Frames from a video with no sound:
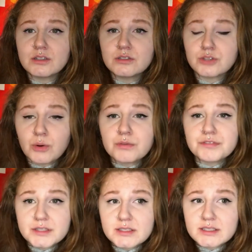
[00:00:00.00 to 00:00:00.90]
Don't
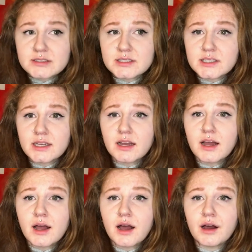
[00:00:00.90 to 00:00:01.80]
feel guilty
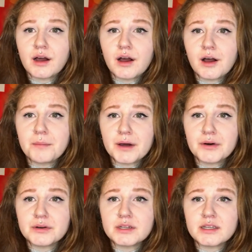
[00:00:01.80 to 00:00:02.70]

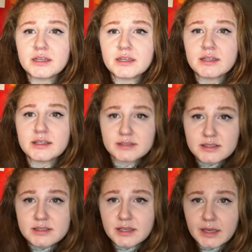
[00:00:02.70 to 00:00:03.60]
about
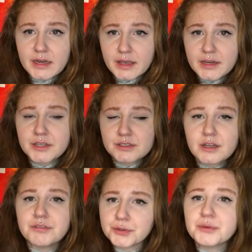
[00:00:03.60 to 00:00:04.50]
existing and getting
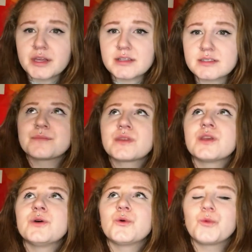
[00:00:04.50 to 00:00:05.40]
yourself through this.
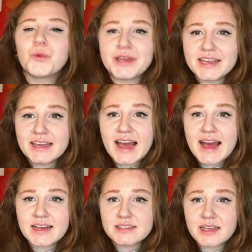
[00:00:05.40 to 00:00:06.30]
We
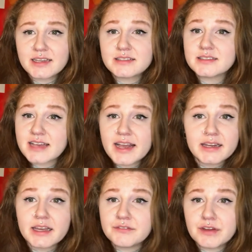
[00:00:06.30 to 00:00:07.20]
as a society
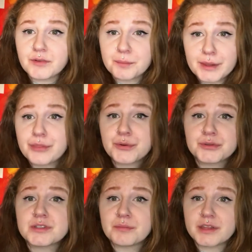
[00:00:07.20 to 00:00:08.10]
have never been through
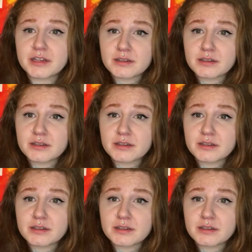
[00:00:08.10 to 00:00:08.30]
something